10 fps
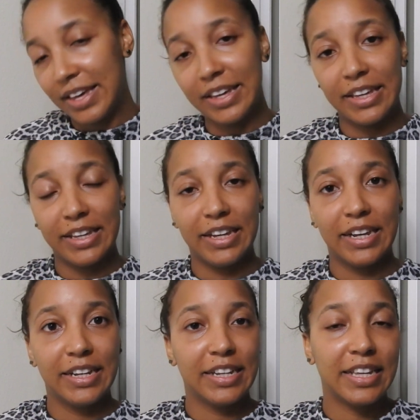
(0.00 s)

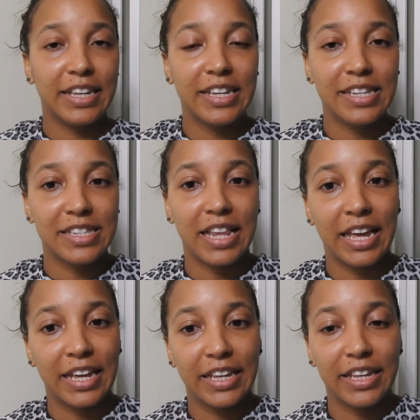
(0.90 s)
and he's
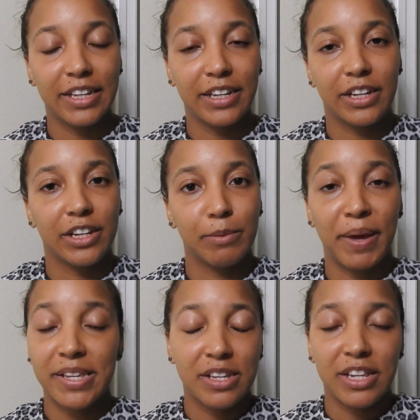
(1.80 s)
like,
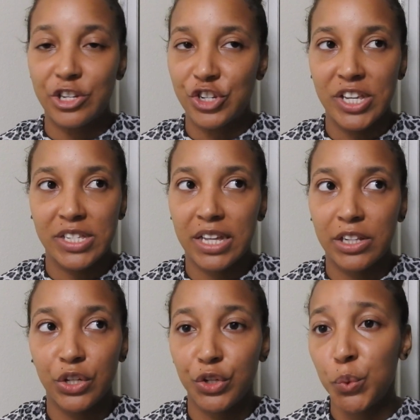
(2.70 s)
basically she's like,
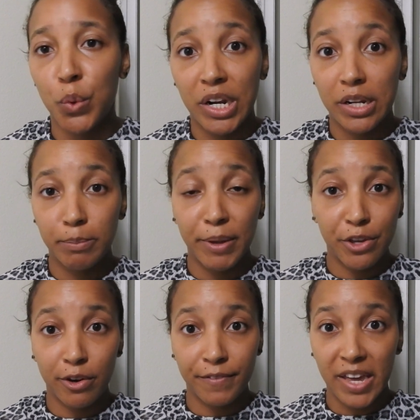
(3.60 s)
look, you want to make
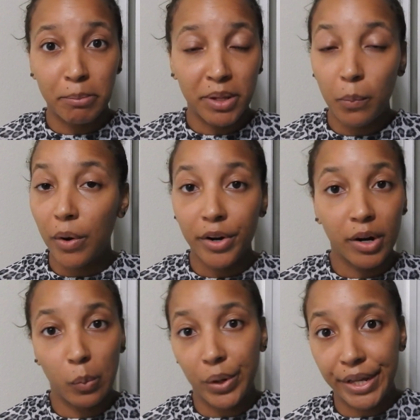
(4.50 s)
your family work
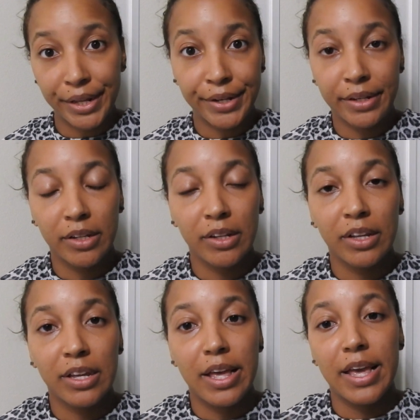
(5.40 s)
or what?
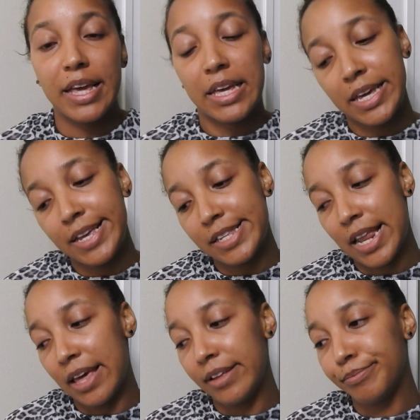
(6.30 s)
And he's
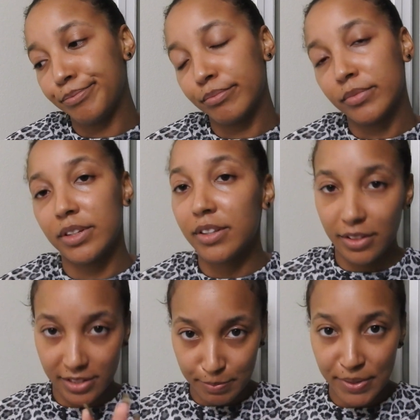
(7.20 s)
like,
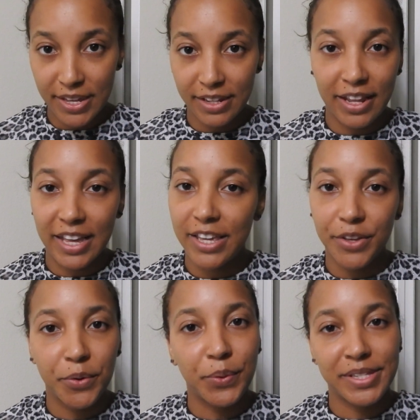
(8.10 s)
speaking like he
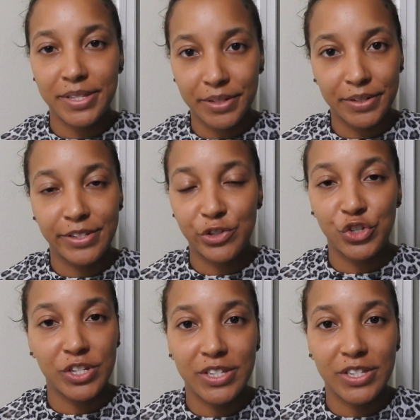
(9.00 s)
always does,